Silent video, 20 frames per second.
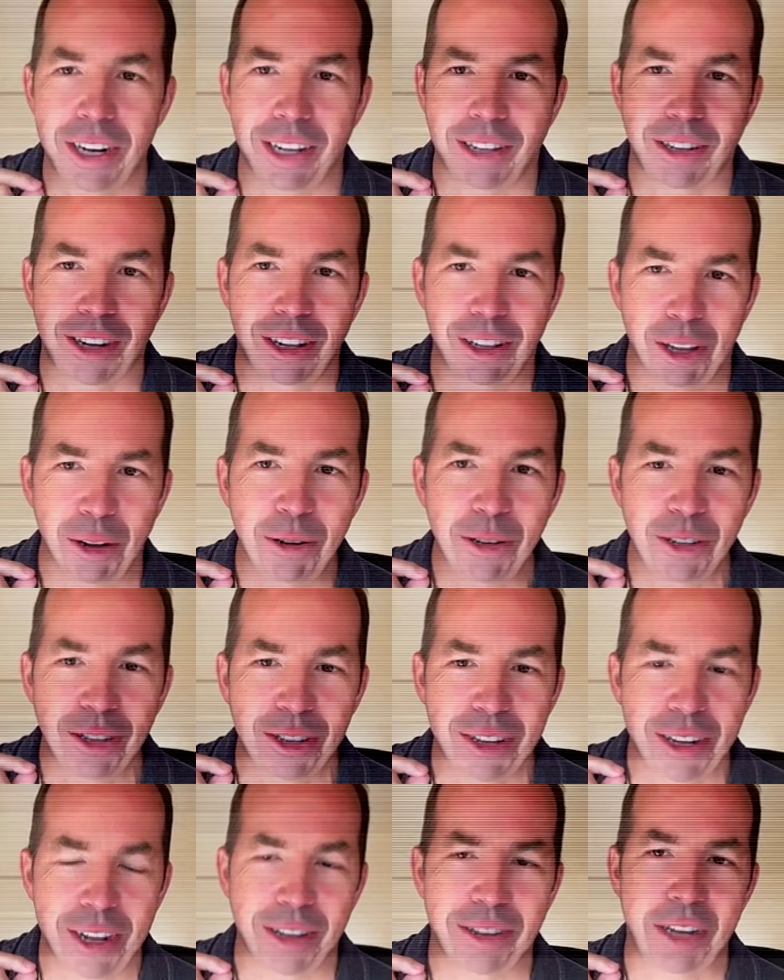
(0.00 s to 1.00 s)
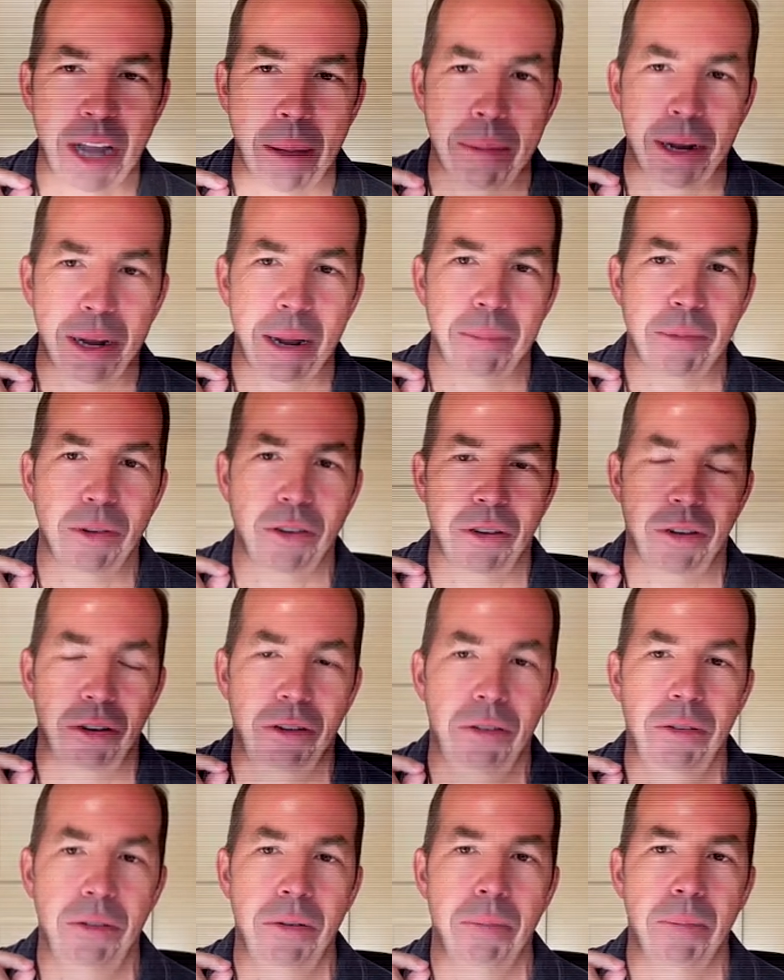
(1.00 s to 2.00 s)
It's close. It's coming up
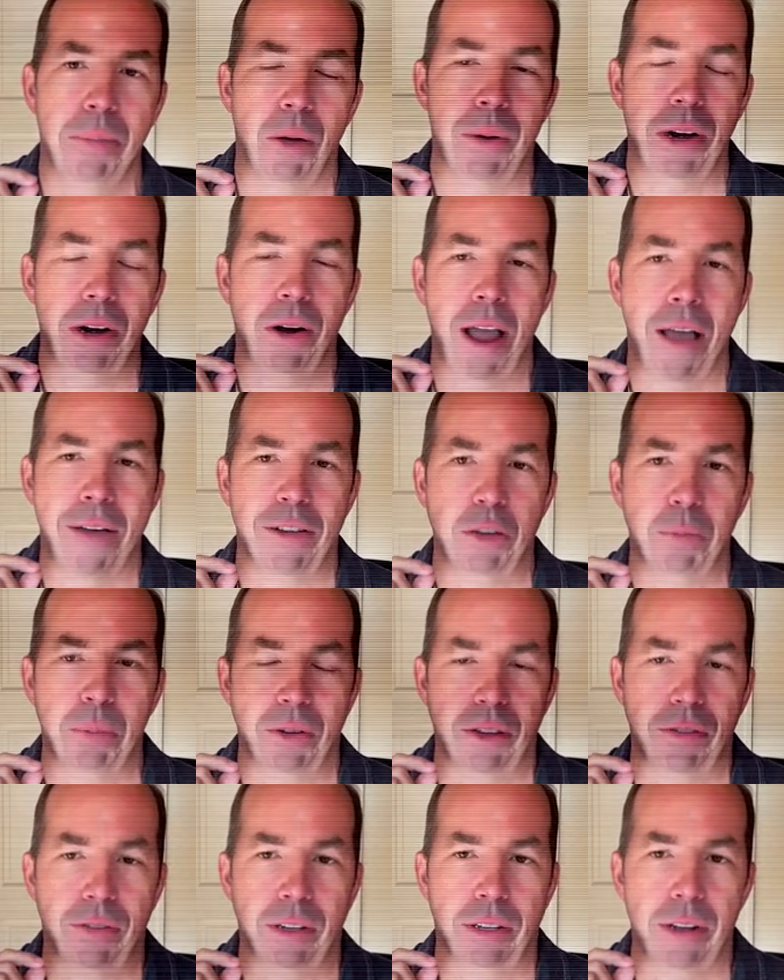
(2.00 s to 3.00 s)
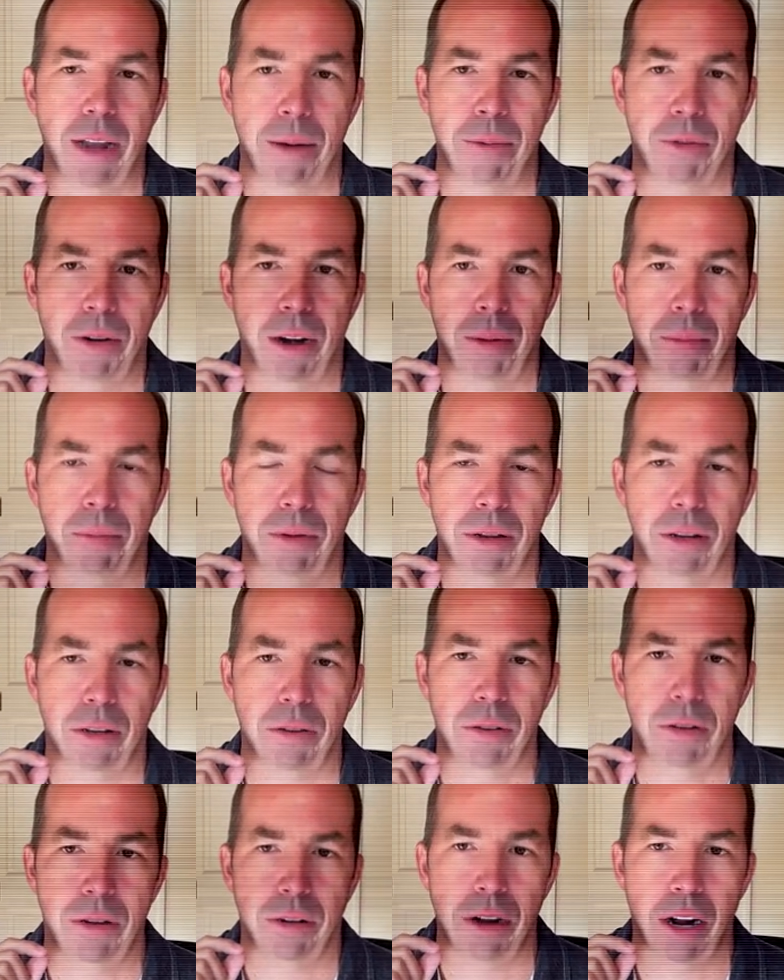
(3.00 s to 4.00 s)
soon, but we don't have a specific time frame to,
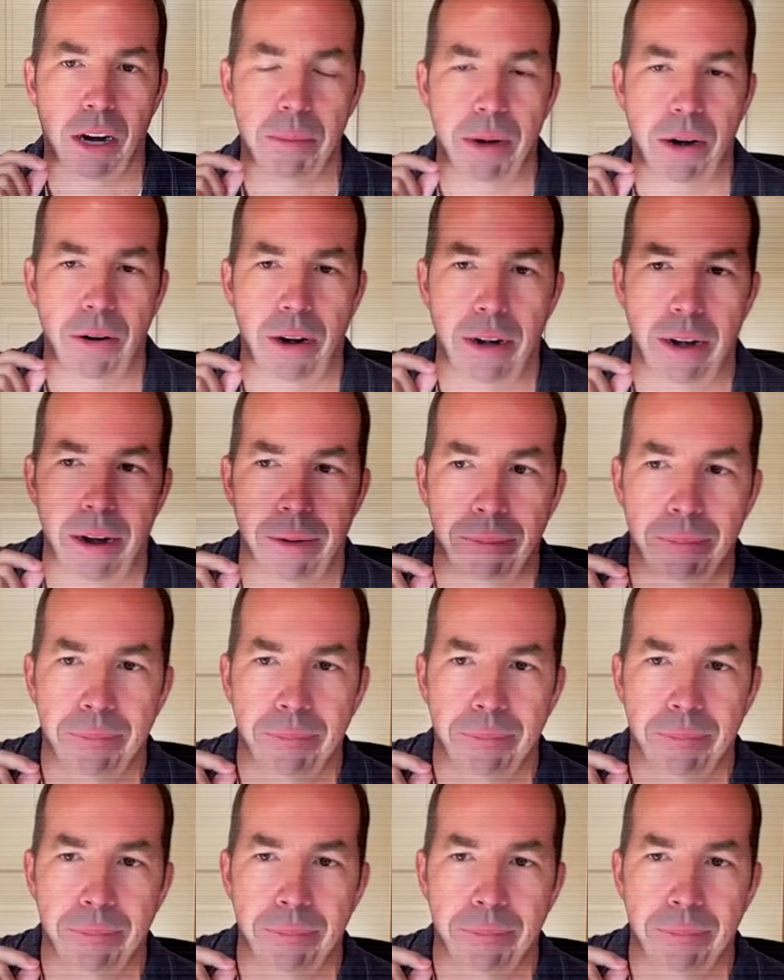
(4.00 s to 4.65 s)
to talk about right now.